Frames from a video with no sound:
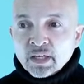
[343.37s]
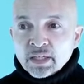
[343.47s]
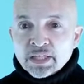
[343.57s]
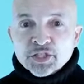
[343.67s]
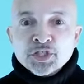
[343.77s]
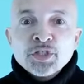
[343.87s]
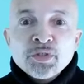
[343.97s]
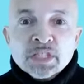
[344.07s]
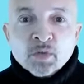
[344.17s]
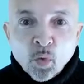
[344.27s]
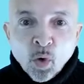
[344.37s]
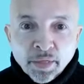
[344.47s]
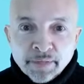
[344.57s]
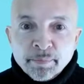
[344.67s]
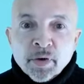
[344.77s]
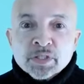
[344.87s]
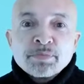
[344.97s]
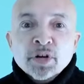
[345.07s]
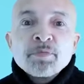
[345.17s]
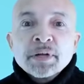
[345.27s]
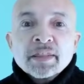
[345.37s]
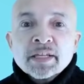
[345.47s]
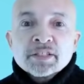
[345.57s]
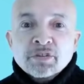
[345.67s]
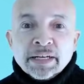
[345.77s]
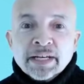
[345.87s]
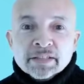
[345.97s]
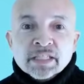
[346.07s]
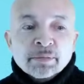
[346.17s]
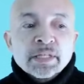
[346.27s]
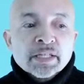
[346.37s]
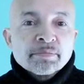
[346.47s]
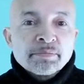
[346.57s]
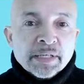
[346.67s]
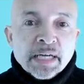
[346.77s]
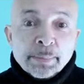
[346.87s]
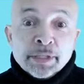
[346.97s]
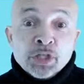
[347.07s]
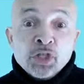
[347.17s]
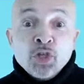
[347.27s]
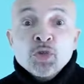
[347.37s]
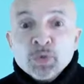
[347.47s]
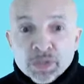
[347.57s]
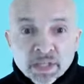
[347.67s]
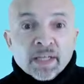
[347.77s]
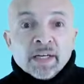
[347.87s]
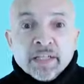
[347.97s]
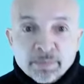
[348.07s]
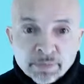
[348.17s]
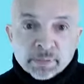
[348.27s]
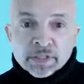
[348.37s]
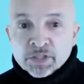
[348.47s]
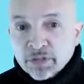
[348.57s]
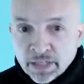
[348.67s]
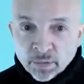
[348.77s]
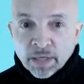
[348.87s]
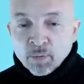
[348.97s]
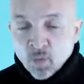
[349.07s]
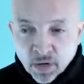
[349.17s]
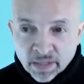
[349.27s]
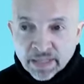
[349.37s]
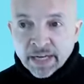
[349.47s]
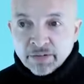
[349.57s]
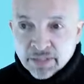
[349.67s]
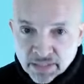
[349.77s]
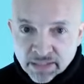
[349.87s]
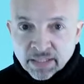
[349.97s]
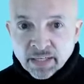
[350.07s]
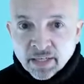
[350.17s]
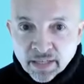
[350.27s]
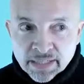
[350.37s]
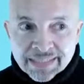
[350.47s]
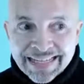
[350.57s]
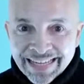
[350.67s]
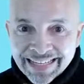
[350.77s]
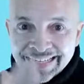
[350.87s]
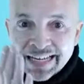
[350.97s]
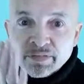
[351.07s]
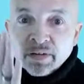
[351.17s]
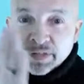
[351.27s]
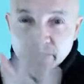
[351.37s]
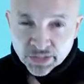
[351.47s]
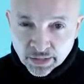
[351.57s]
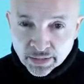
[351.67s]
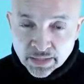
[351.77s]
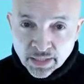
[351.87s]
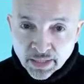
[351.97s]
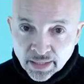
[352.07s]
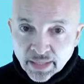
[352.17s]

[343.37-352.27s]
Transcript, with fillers: it's choosing what are the most appropriate things right now somebody can pick up and use and implement straight away. And one of the areas is is getting a level of certainty